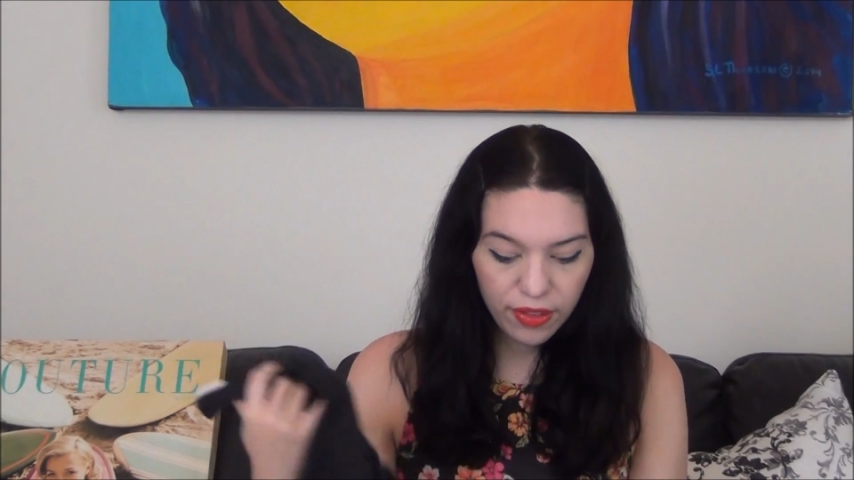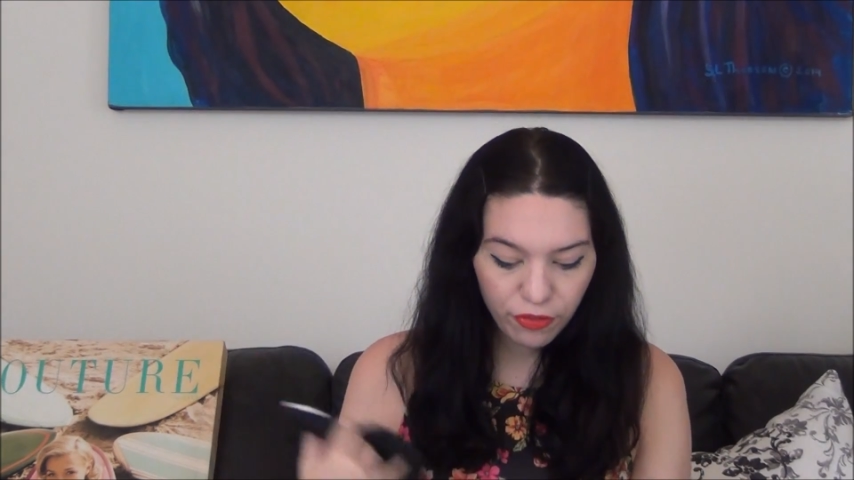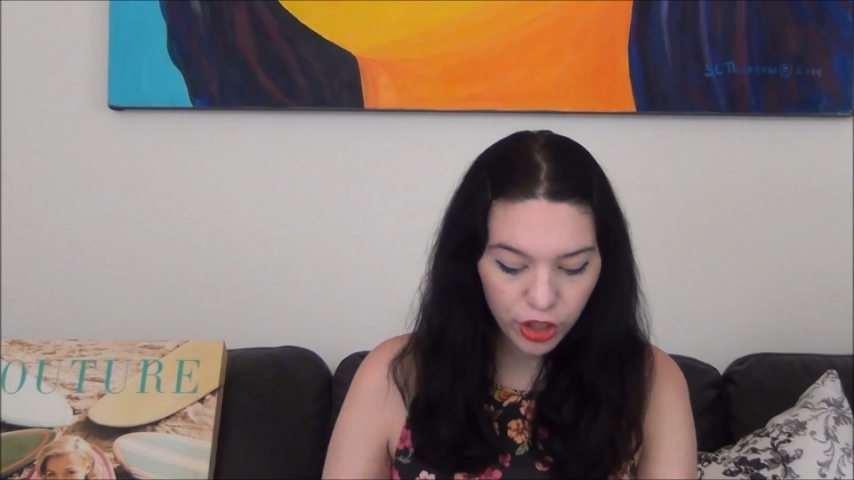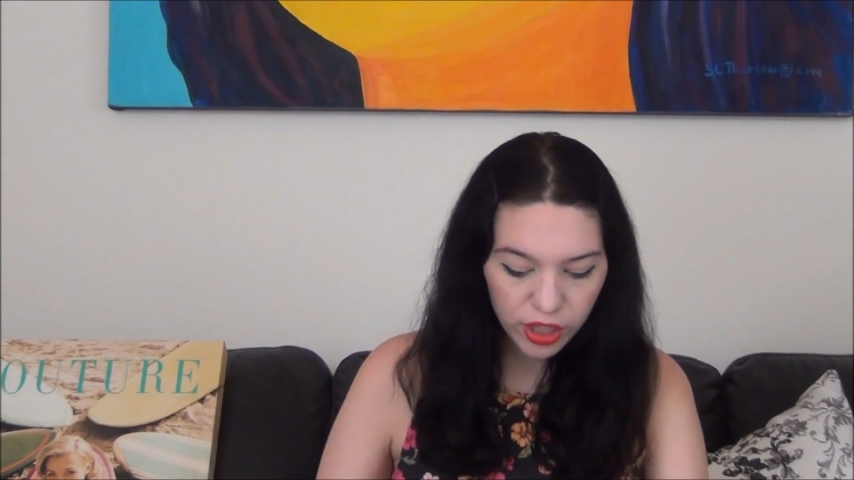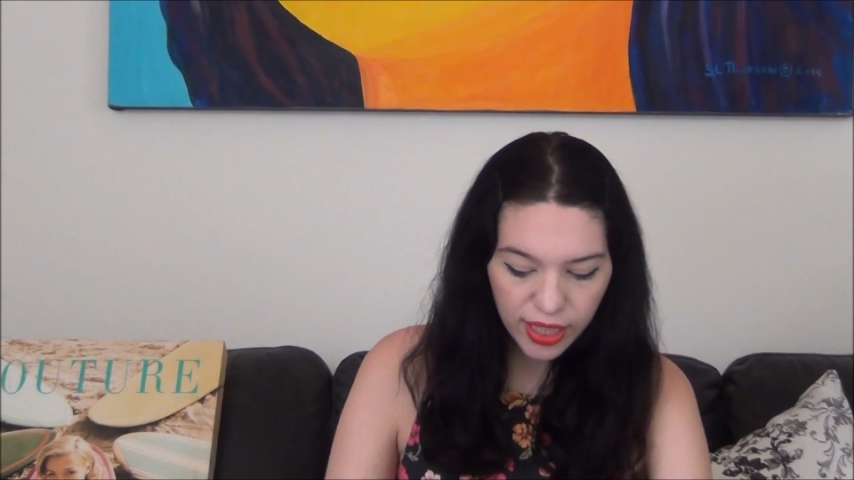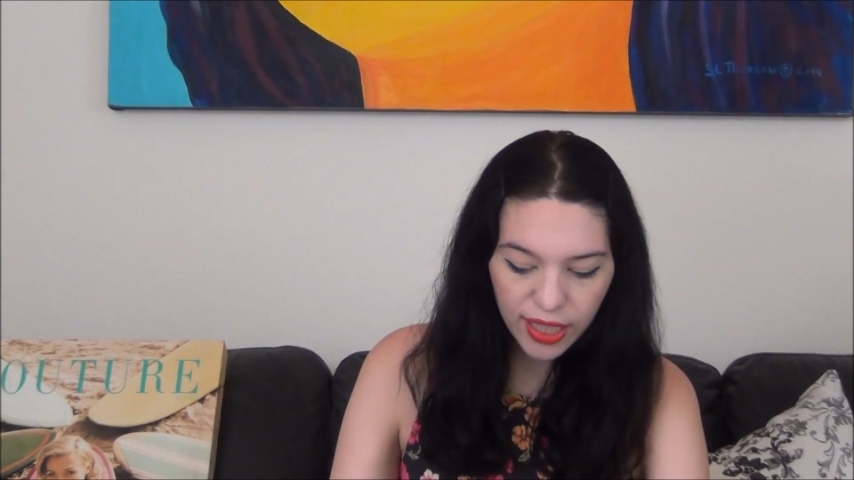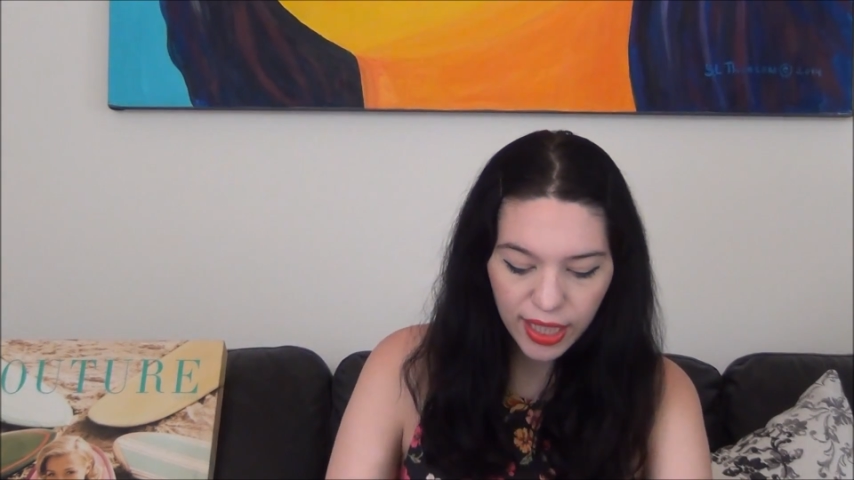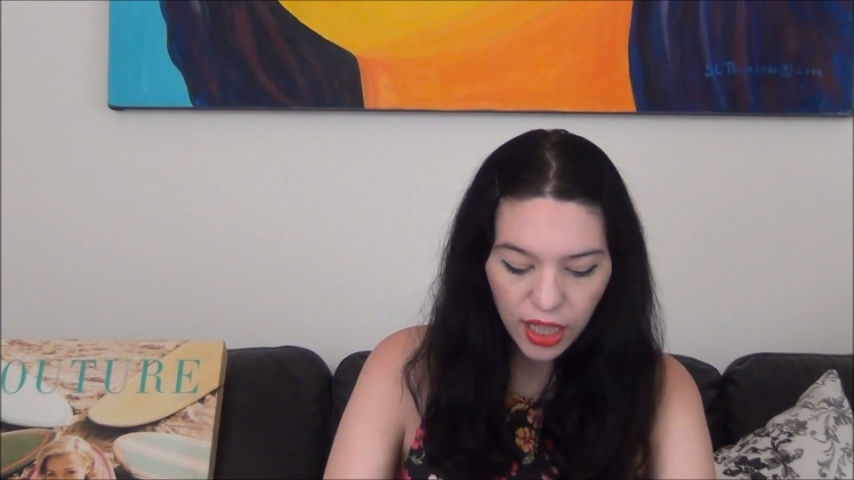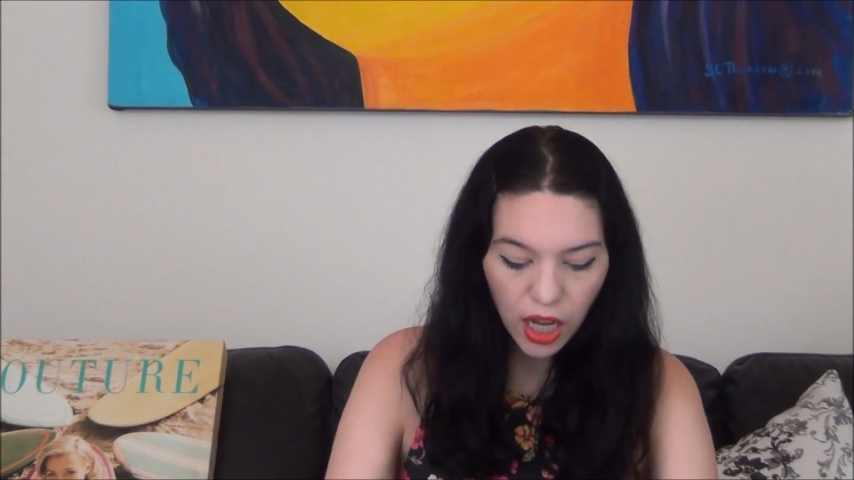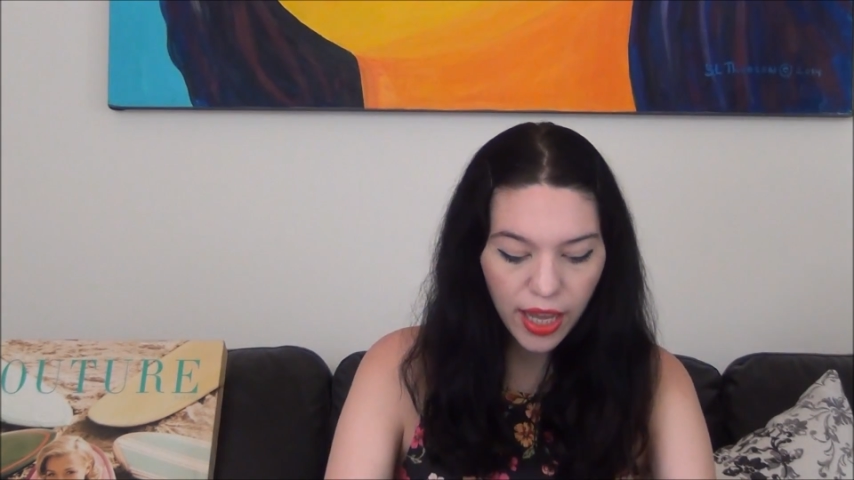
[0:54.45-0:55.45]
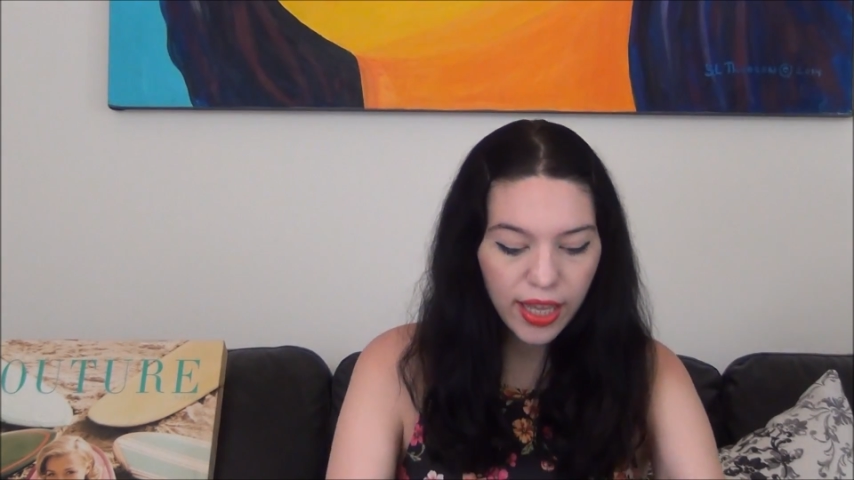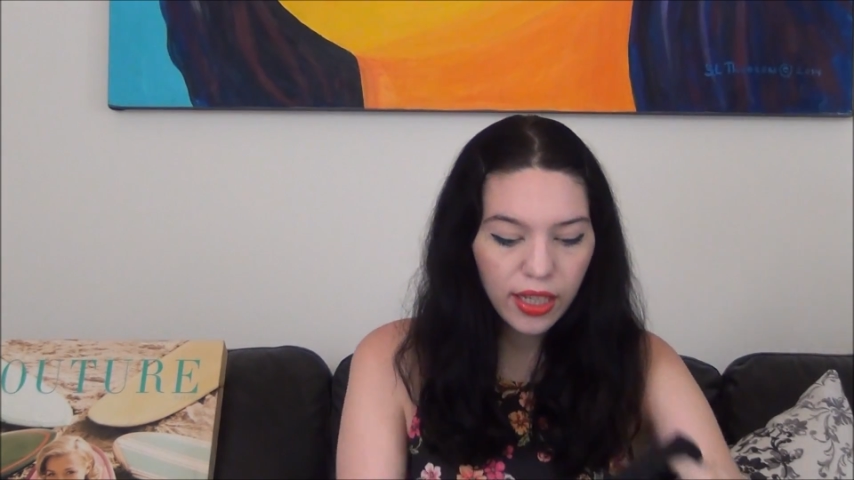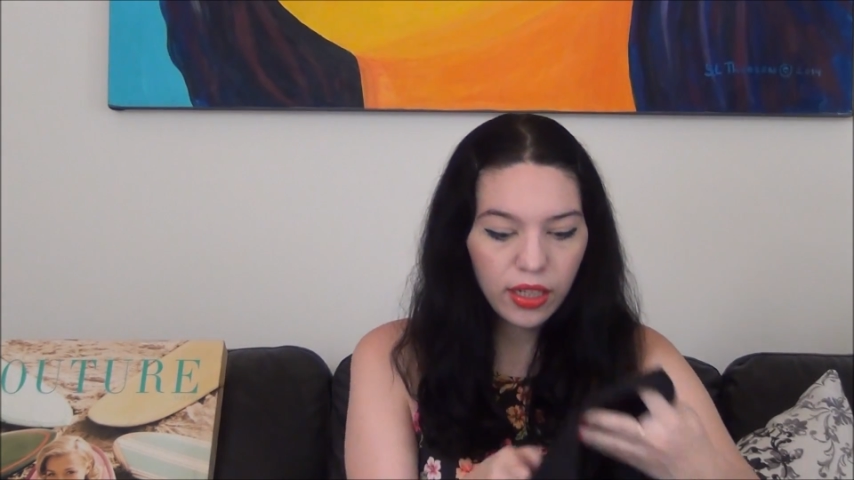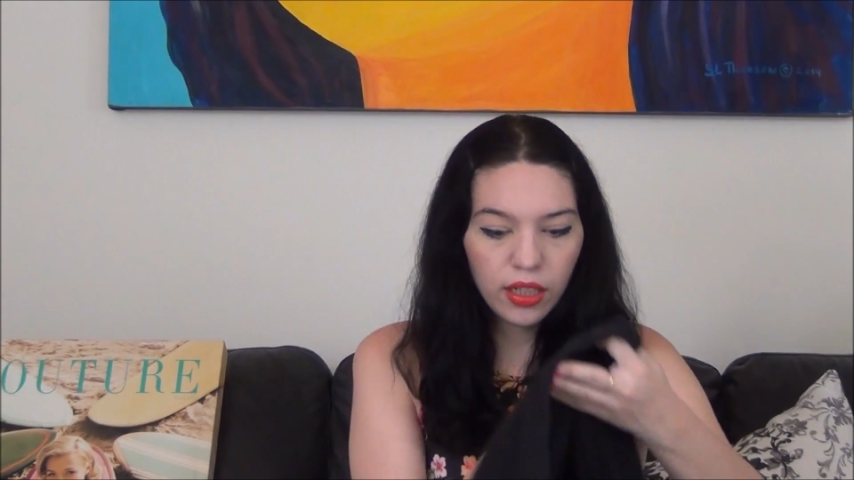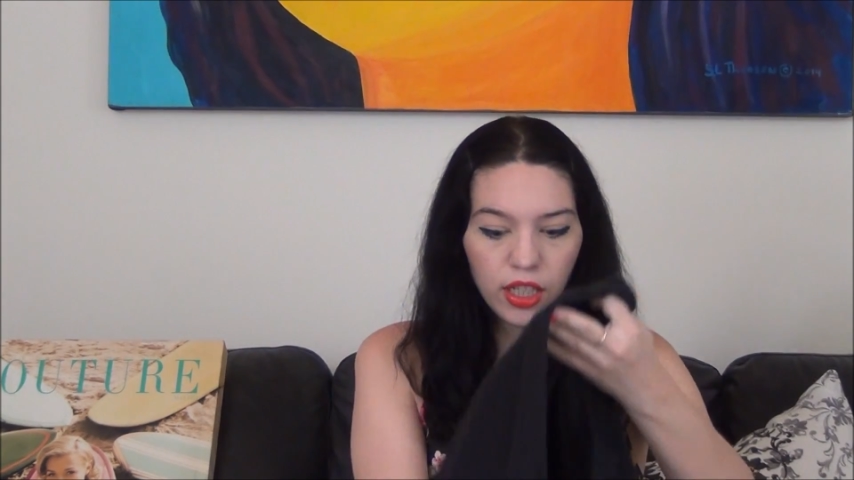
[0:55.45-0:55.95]
the first thing I
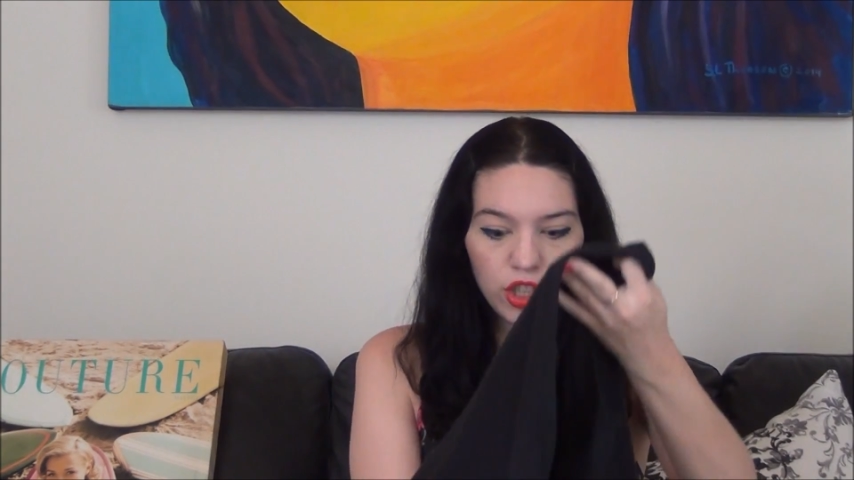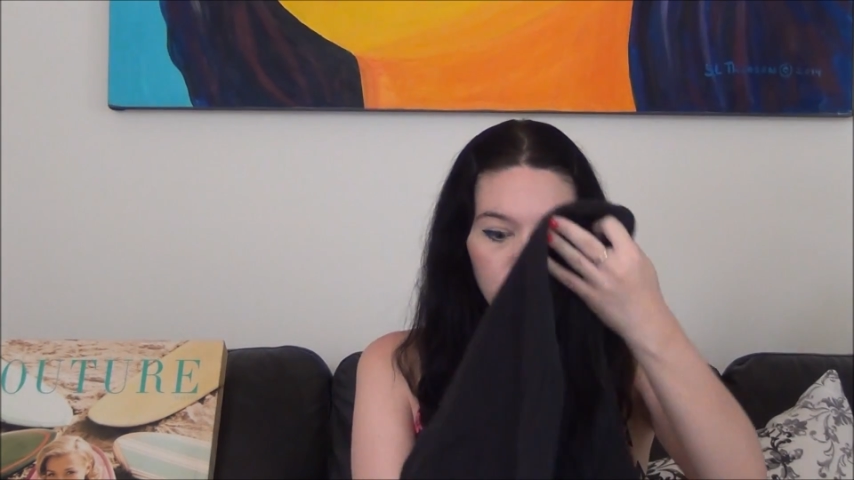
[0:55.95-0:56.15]
got is